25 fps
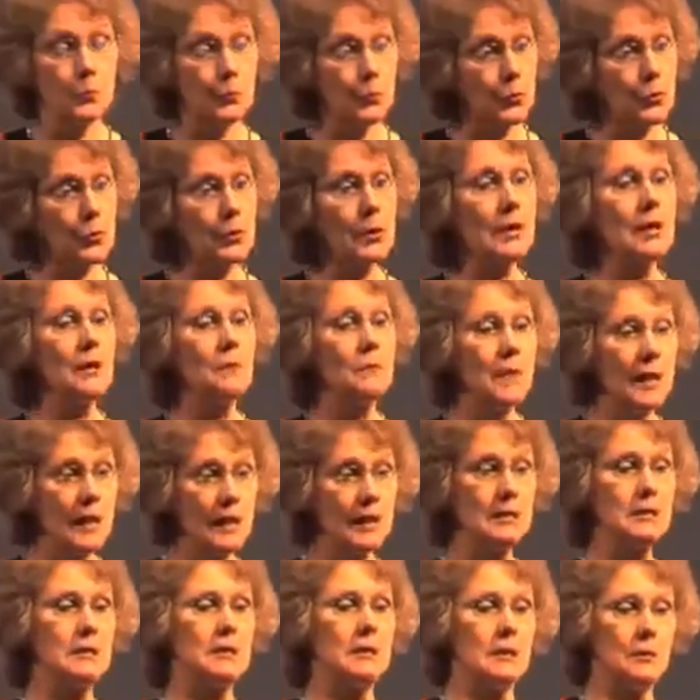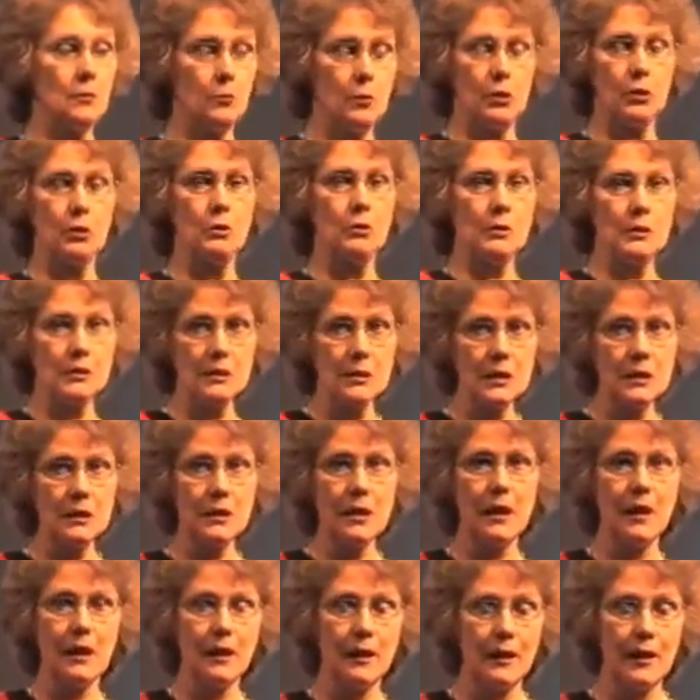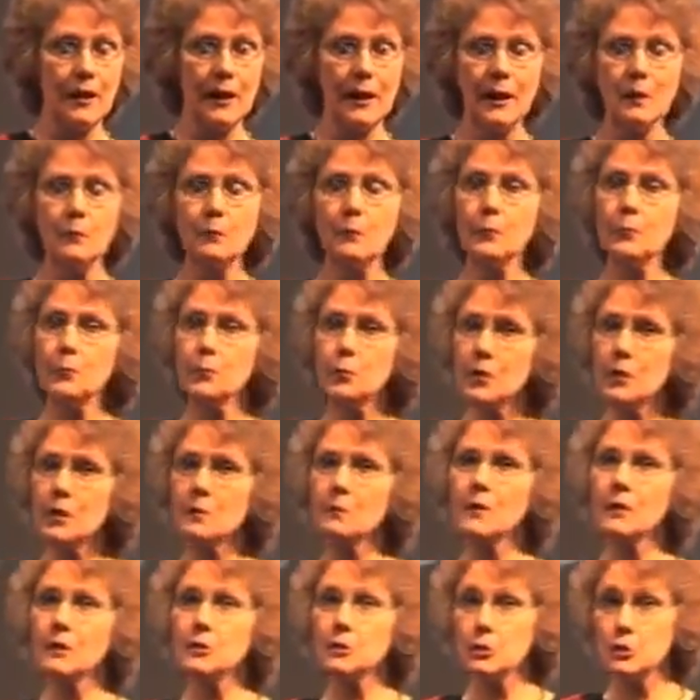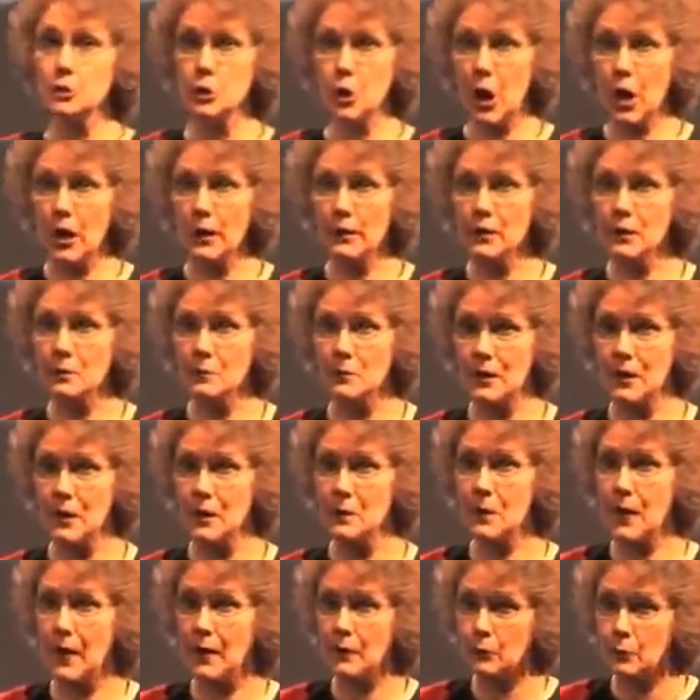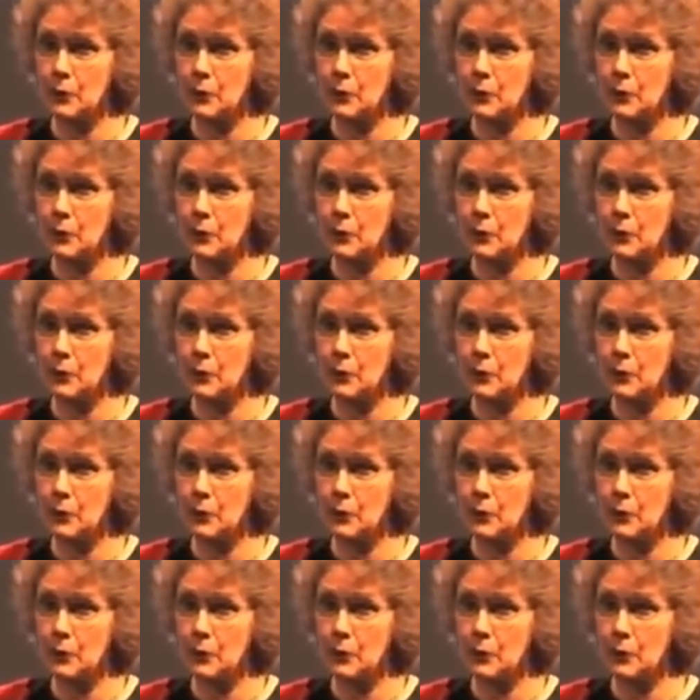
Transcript: Pretty amazing when you see that, and pretty much documented by